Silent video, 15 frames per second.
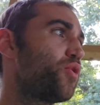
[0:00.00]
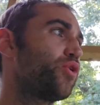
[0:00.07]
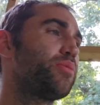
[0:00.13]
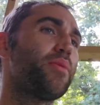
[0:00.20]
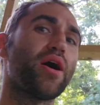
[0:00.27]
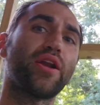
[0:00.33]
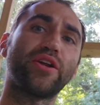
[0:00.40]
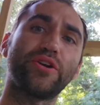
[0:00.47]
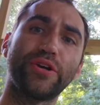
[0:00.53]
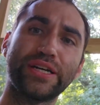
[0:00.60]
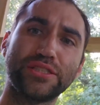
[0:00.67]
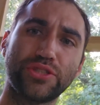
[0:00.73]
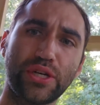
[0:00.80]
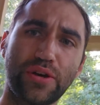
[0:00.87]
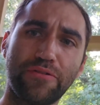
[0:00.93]
we're
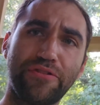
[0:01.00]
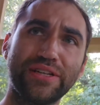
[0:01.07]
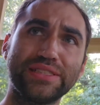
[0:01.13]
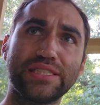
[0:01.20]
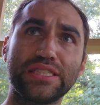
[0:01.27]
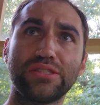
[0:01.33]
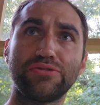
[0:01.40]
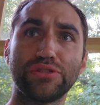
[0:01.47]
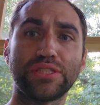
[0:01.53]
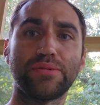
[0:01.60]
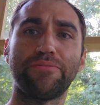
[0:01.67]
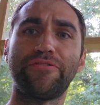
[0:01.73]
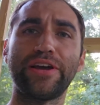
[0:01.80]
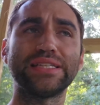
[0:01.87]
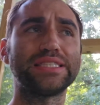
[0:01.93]
monitoring geofences for
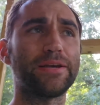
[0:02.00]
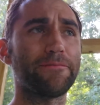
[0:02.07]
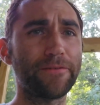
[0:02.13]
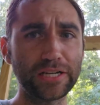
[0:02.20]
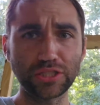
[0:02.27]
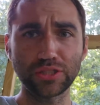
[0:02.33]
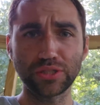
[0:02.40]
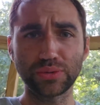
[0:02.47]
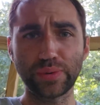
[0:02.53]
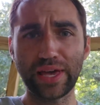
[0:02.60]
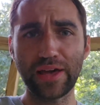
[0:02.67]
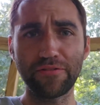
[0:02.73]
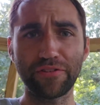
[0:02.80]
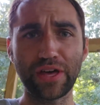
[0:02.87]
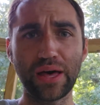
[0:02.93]
some fancy features we
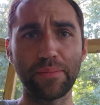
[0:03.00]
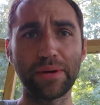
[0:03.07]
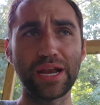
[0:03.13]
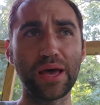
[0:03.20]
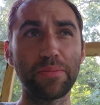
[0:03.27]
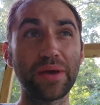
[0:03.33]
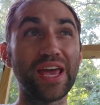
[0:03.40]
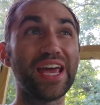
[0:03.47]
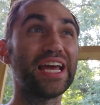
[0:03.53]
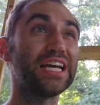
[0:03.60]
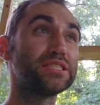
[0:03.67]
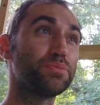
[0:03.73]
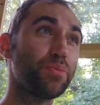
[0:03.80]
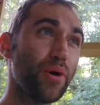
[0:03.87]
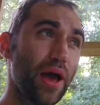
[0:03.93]
have coming up,
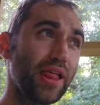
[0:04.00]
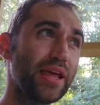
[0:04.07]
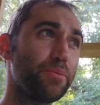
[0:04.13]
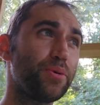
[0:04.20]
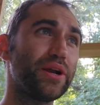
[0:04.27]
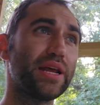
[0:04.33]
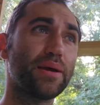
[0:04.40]
it's probably pretty